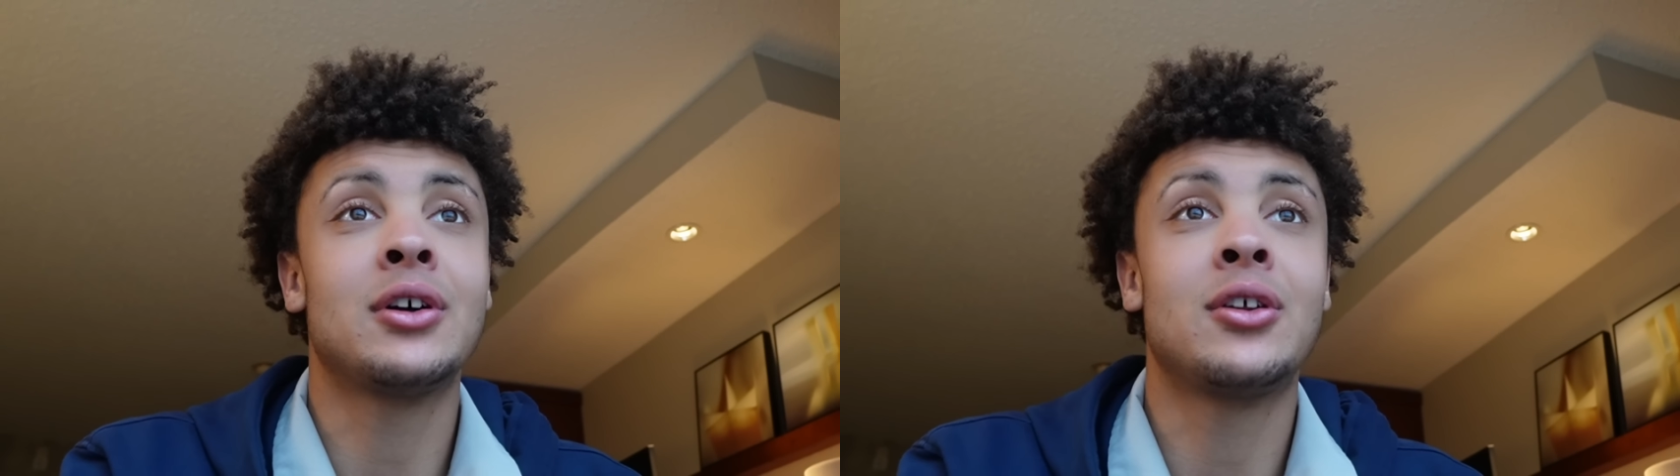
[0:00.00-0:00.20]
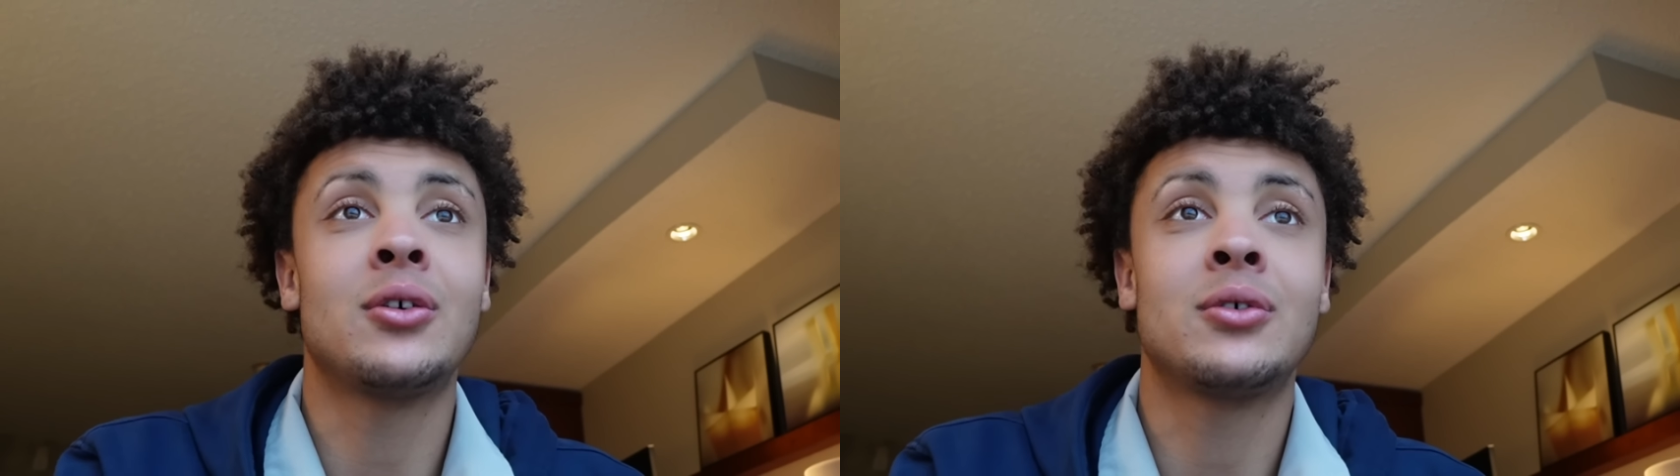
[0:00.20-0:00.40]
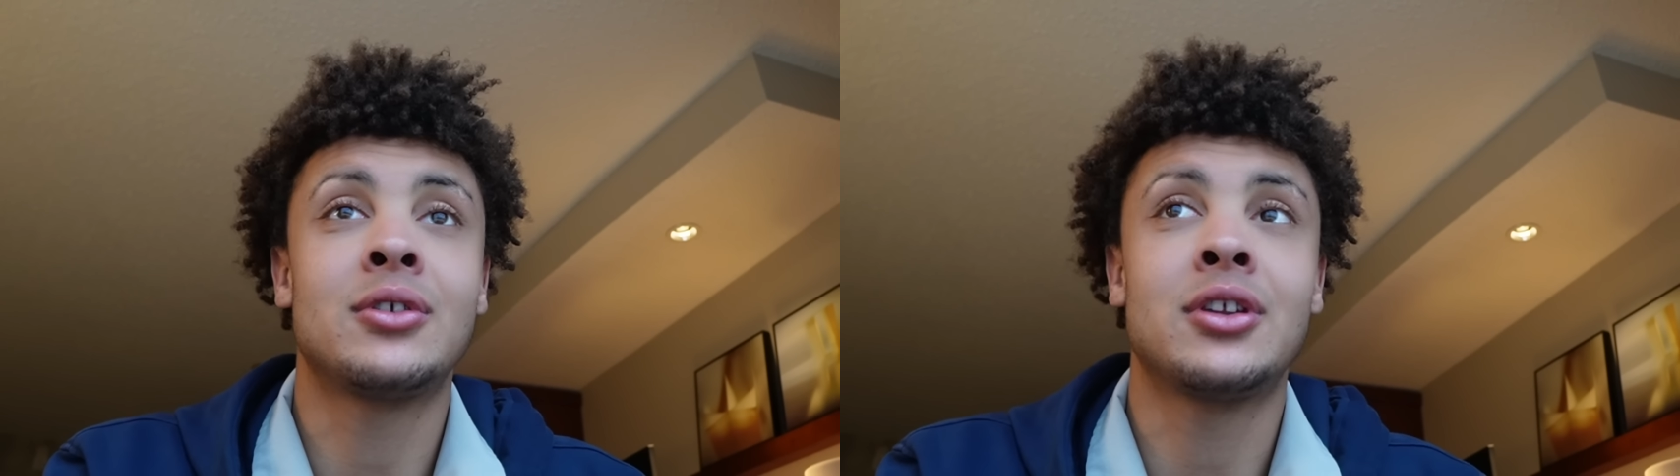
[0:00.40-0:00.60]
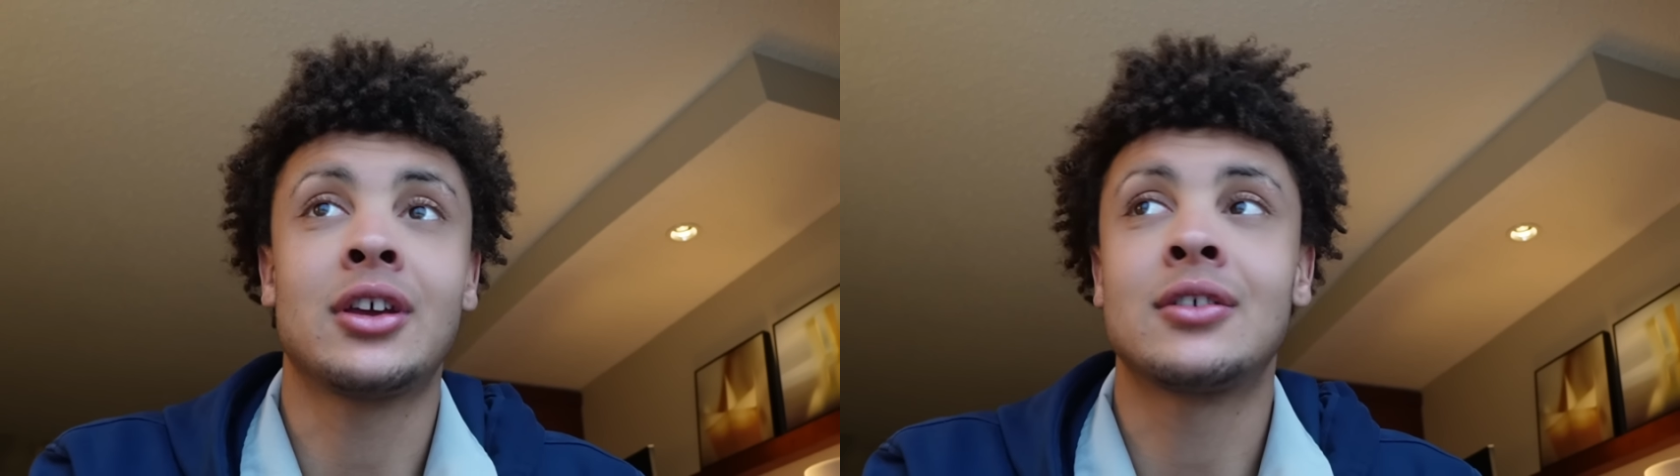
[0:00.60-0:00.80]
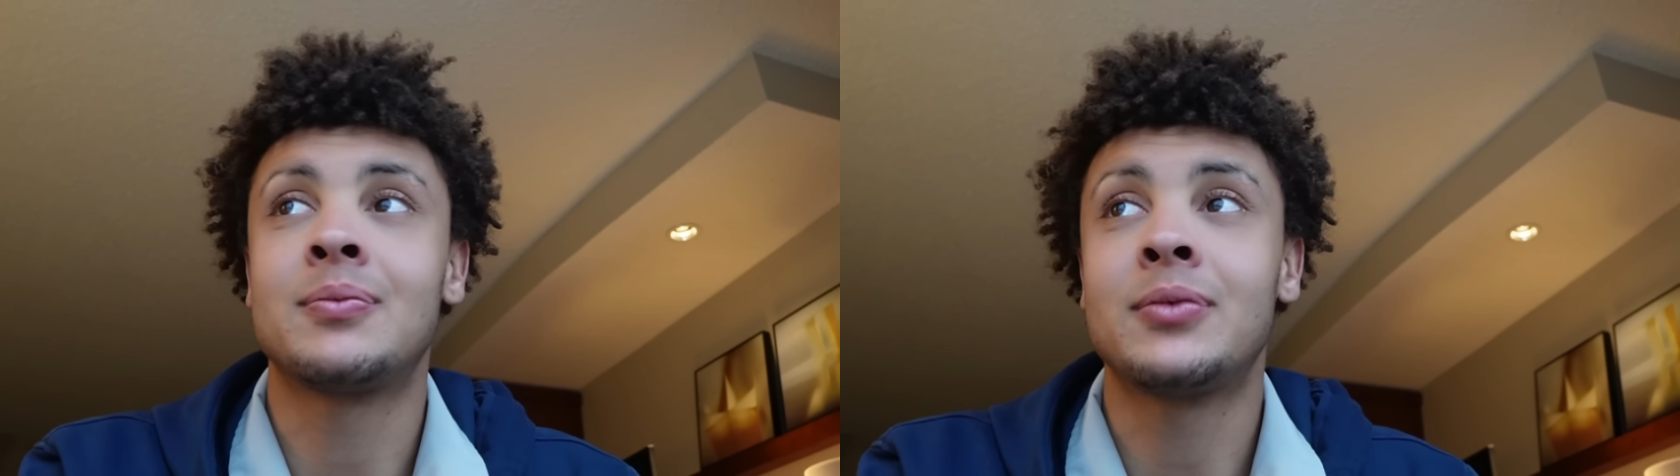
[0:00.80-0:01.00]
I don't
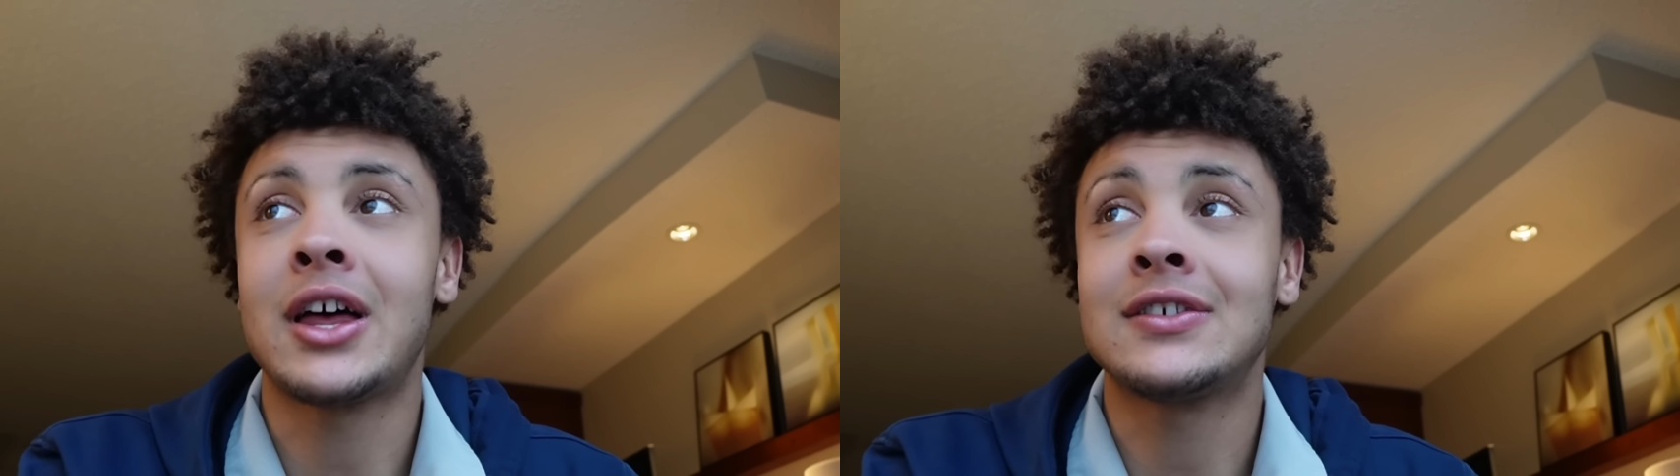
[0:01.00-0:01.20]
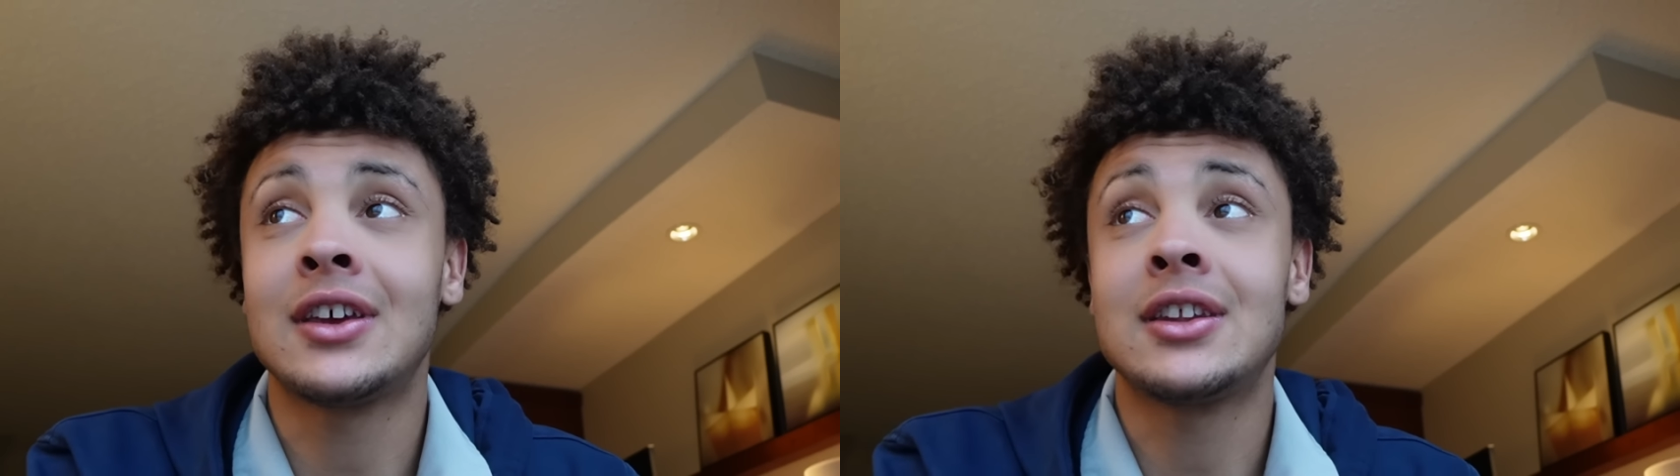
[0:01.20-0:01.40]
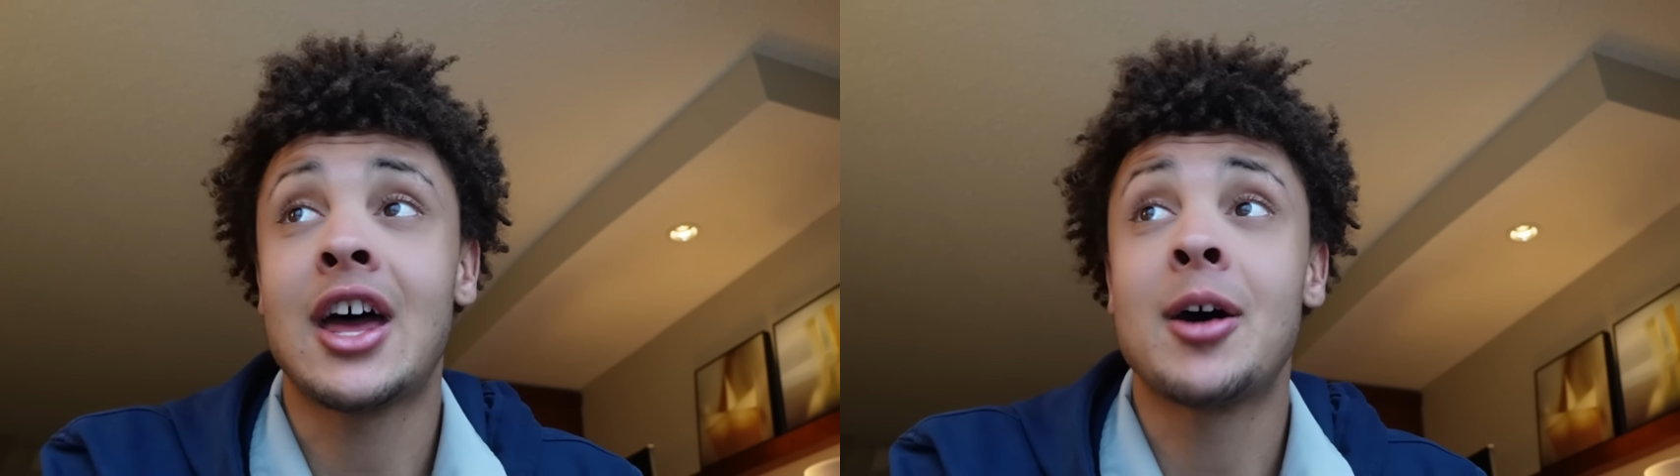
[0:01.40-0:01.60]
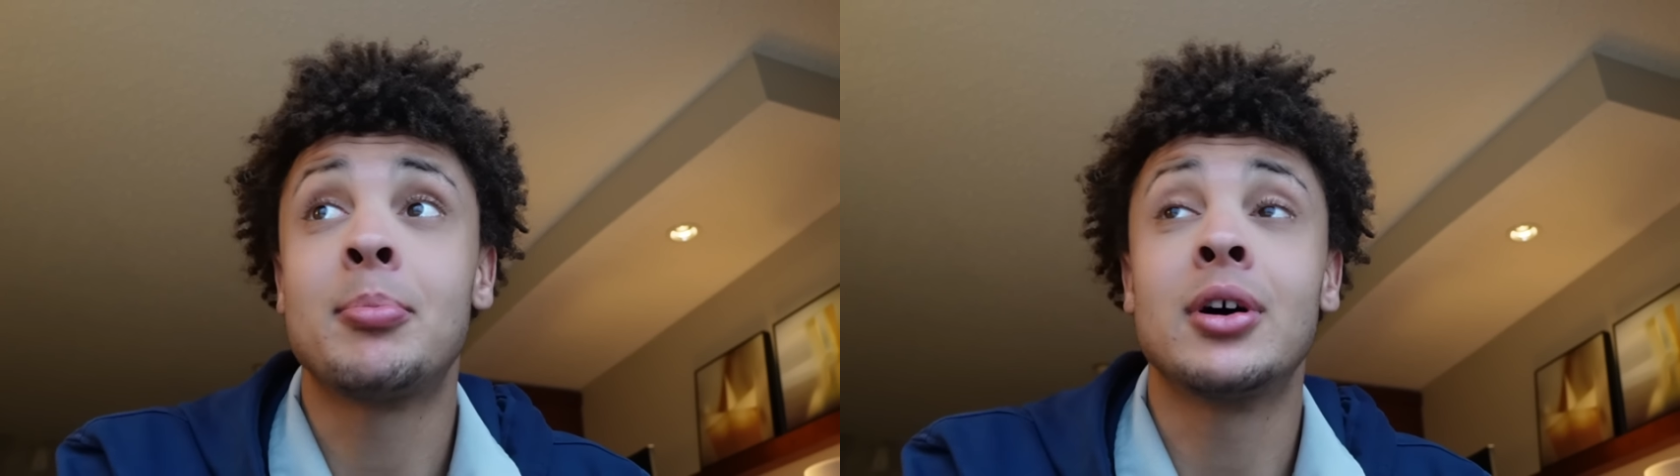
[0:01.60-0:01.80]
like not saying that,